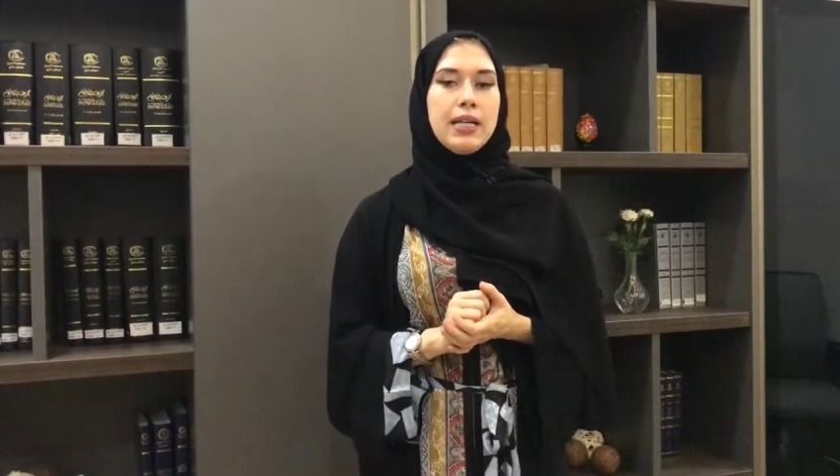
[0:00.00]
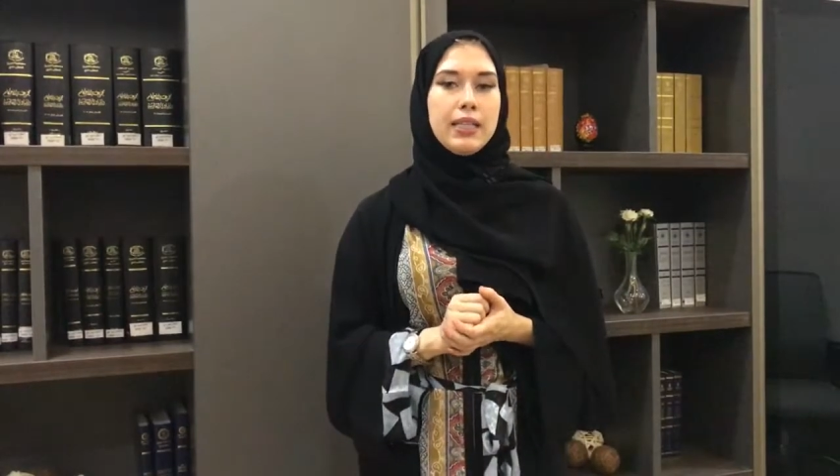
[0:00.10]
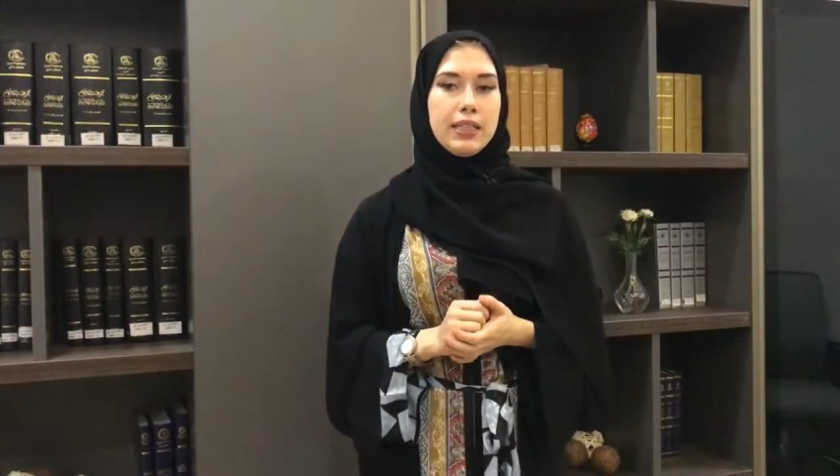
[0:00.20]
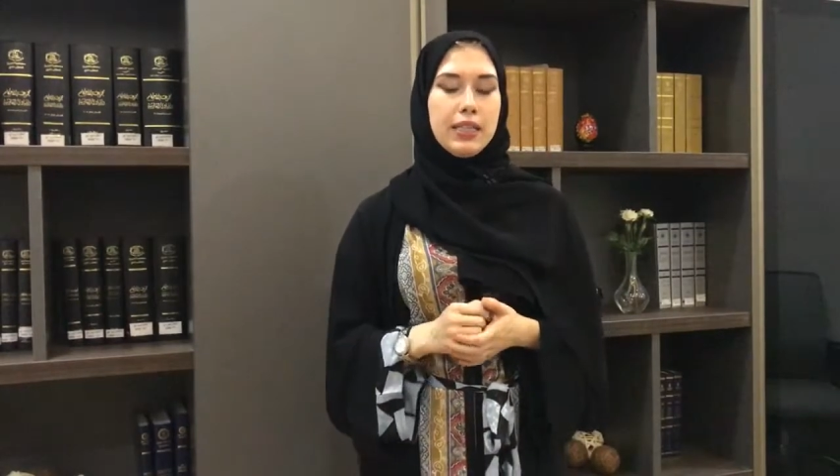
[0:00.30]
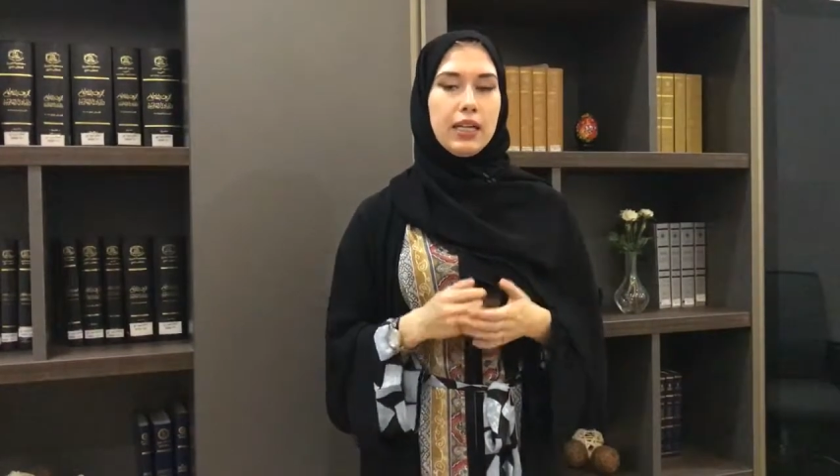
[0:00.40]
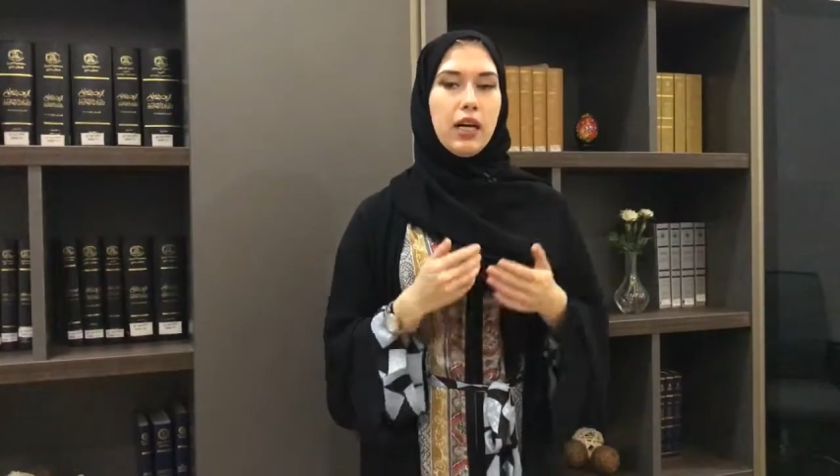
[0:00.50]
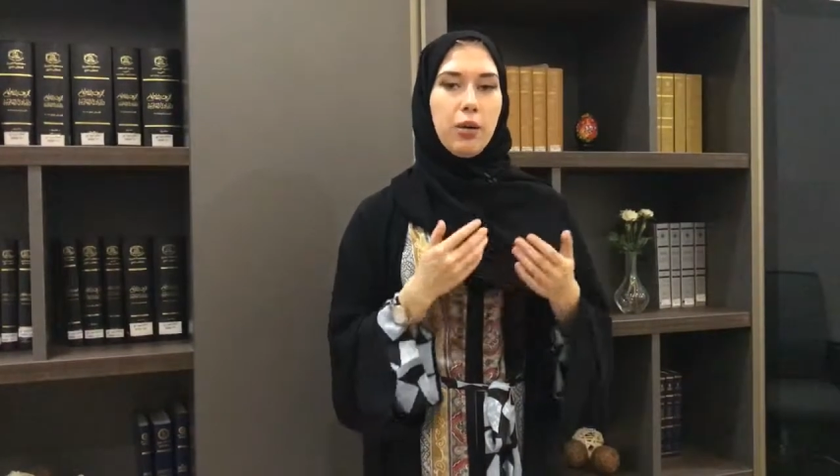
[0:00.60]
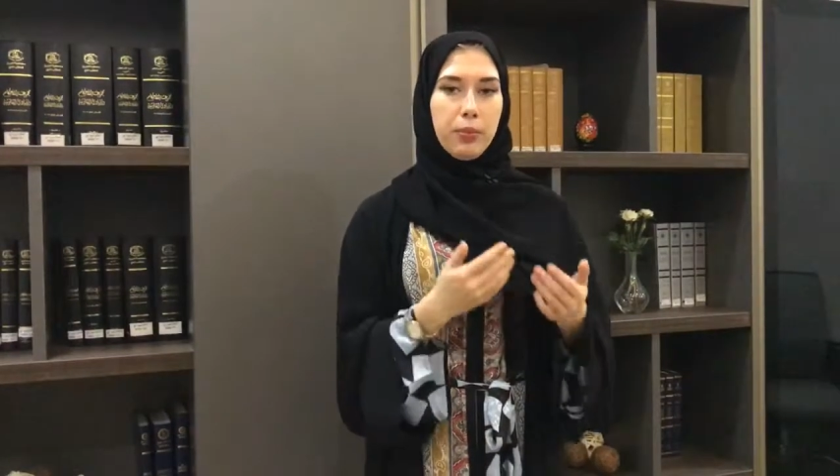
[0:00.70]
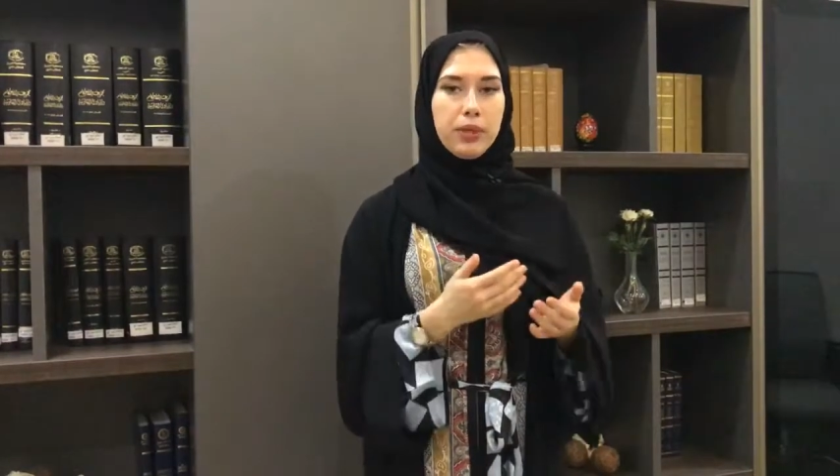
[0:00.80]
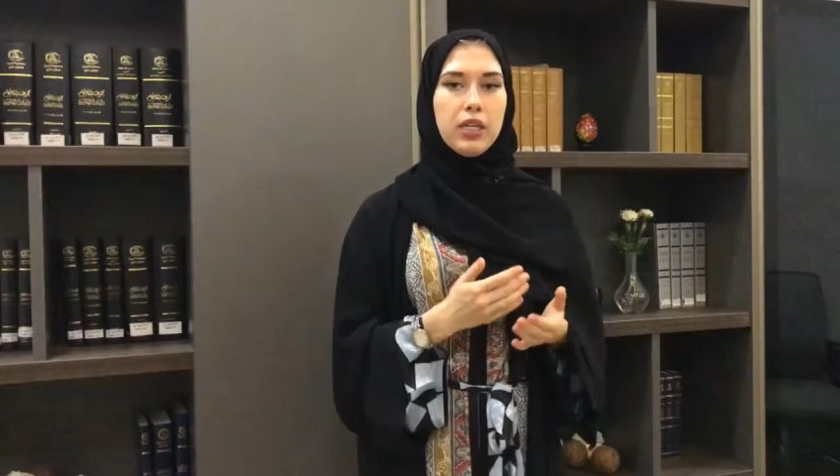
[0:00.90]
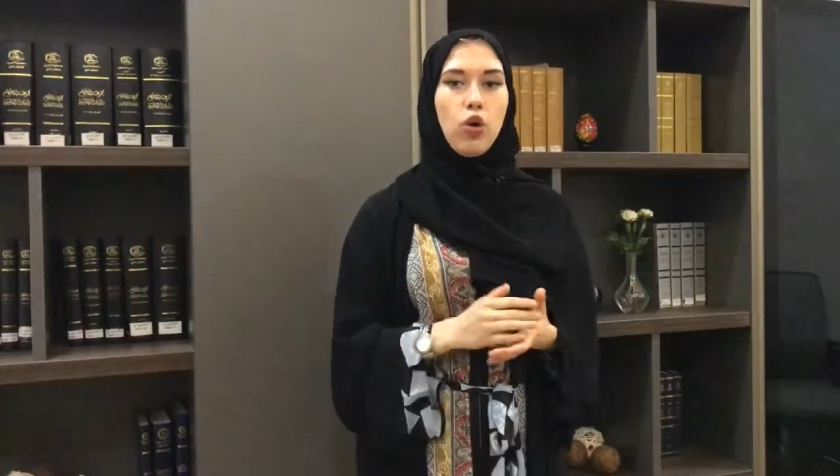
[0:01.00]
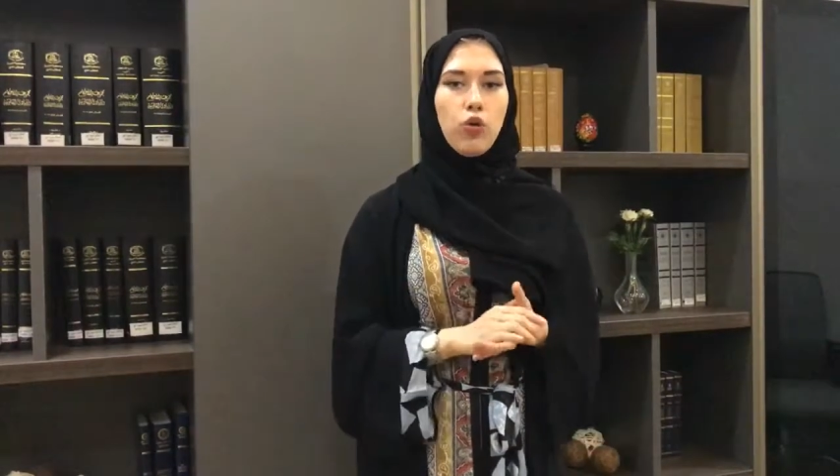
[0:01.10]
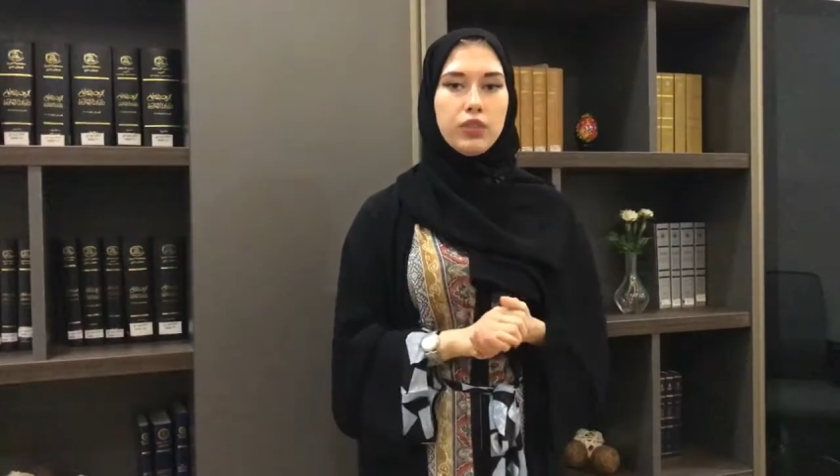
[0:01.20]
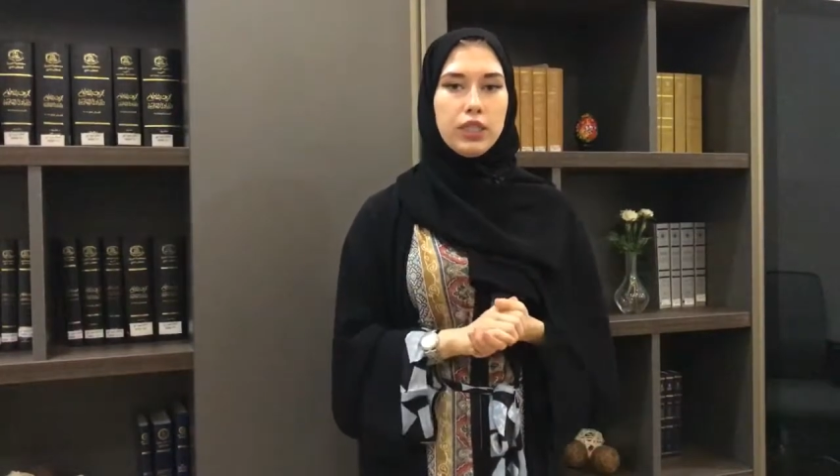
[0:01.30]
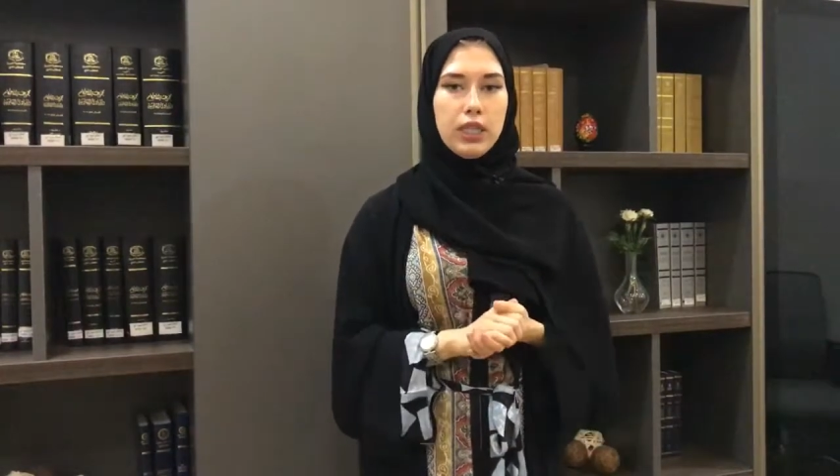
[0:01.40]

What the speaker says: that the company of the